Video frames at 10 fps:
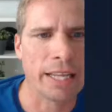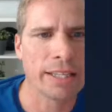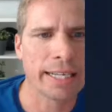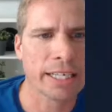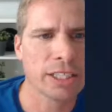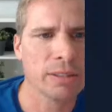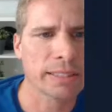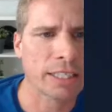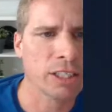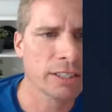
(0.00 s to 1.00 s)
thing I could do is
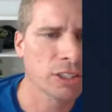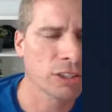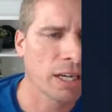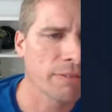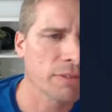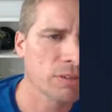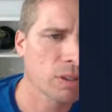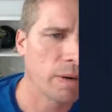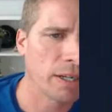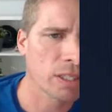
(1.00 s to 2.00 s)
I could have turned off to
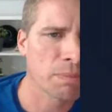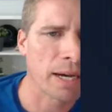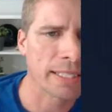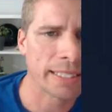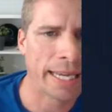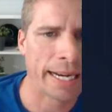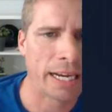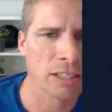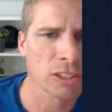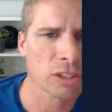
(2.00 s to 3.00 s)
require the deposit, and I
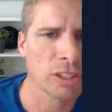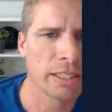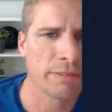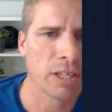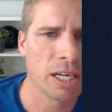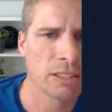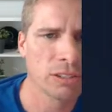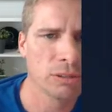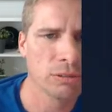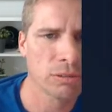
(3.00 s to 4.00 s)
also could have gone
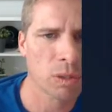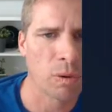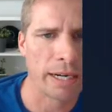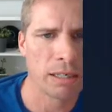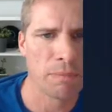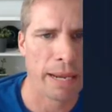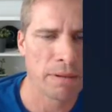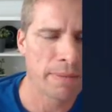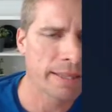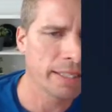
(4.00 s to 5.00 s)
to require a
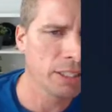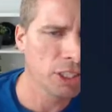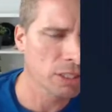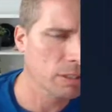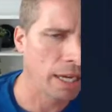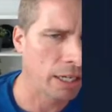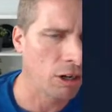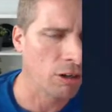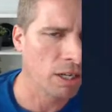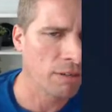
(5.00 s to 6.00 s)
payment method, just got a card on